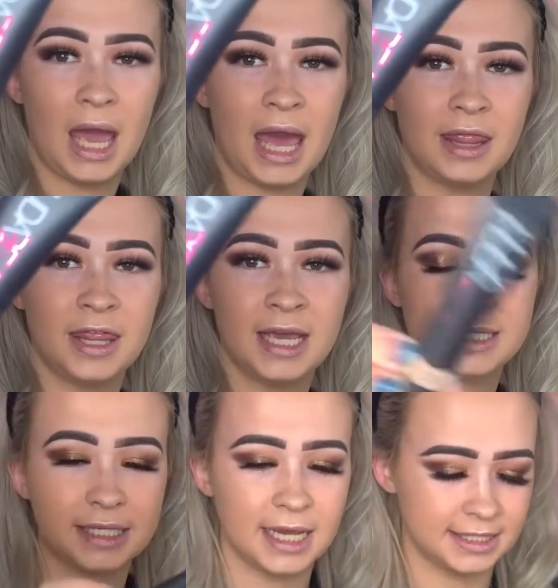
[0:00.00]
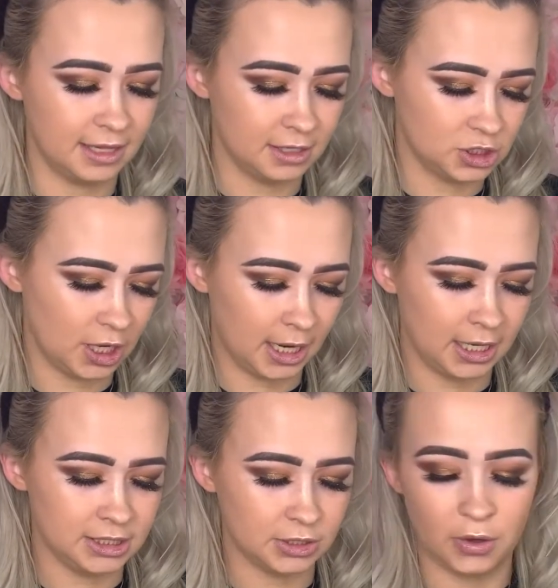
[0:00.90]
and this is in the
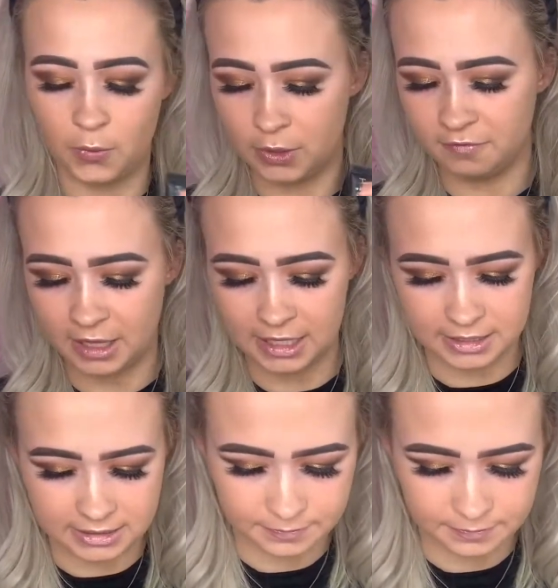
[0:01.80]
shade Coconut Flakes.